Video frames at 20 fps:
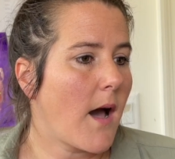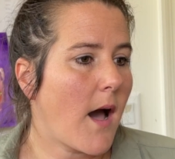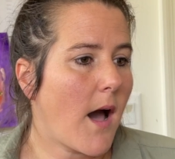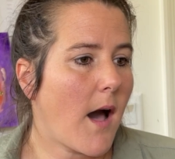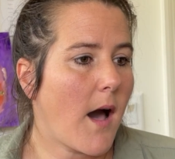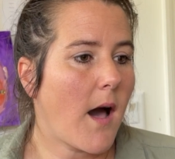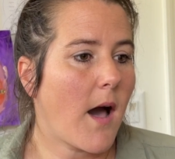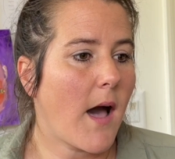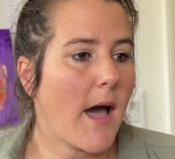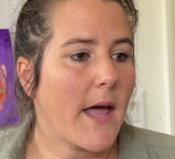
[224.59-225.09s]

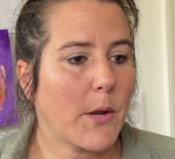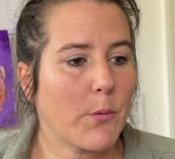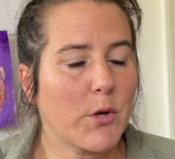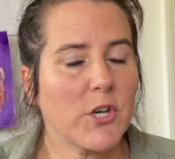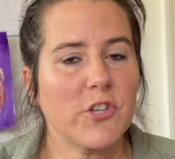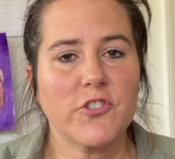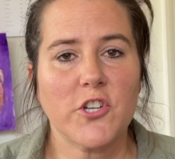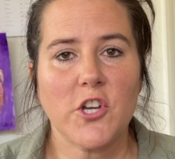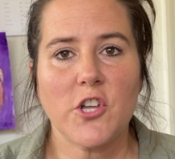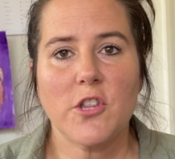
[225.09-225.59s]
And I
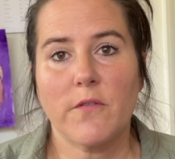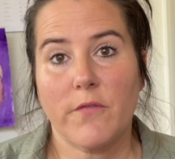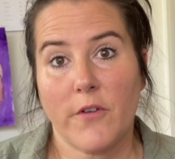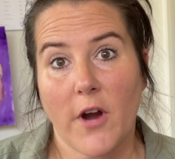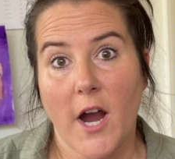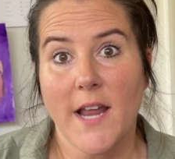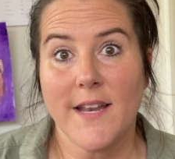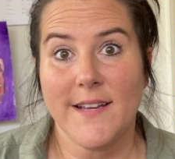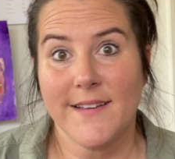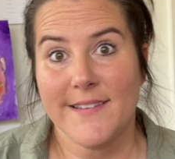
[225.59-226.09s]
want to show you the
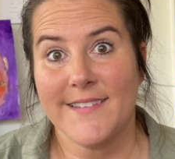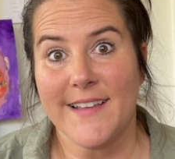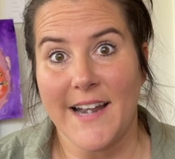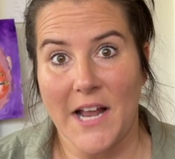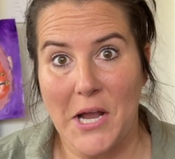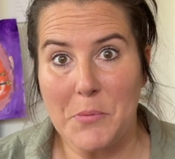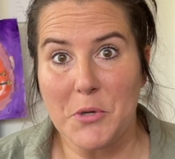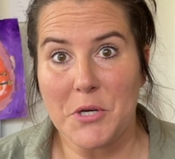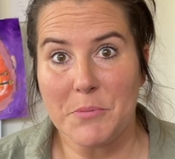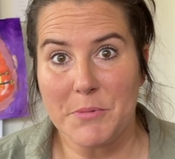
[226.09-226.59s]
varieties that
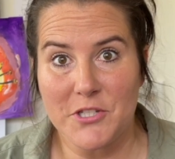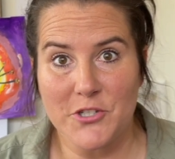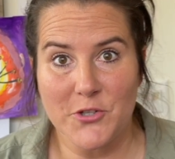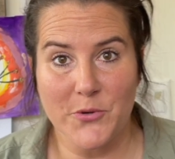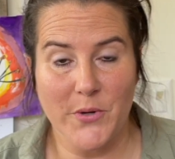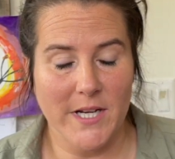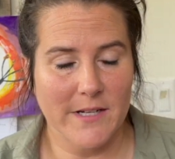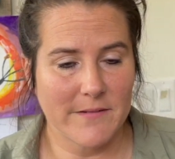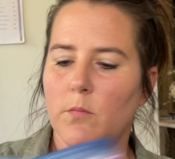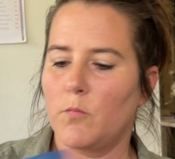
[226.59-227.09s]
I'm going to be
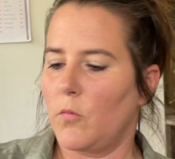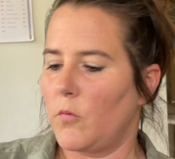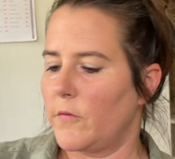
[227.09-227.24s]
doing.